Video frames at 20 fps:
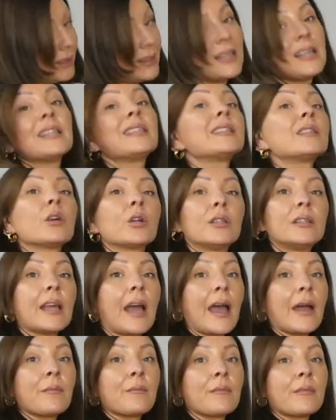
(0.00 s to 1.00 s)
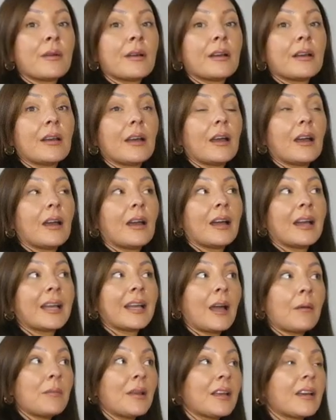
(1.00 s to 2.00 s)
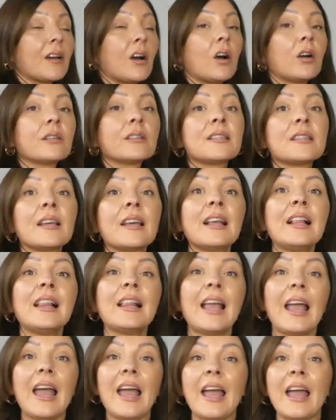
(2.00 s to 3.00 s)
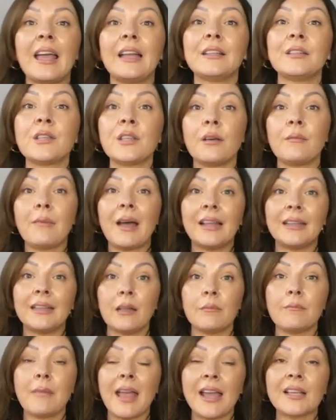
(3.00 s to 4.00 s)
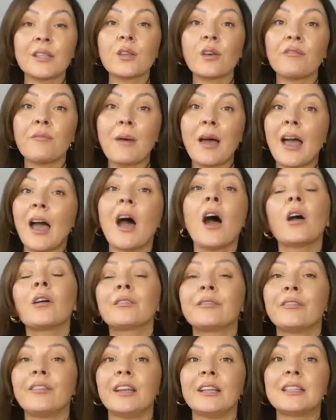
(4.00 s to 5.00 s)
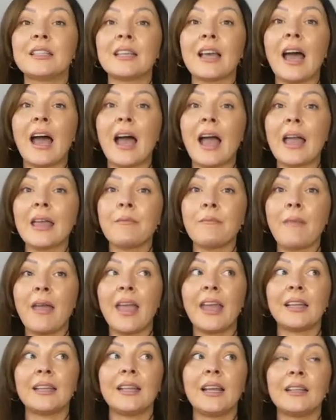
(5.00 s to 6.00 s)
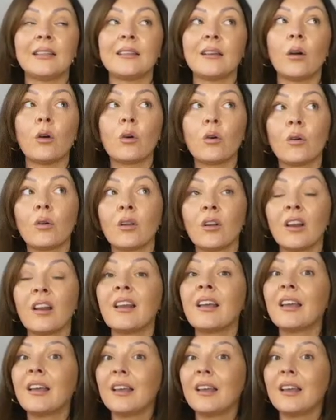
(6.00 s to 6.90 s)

this totem camel coat. But the base of my outfit, I made it all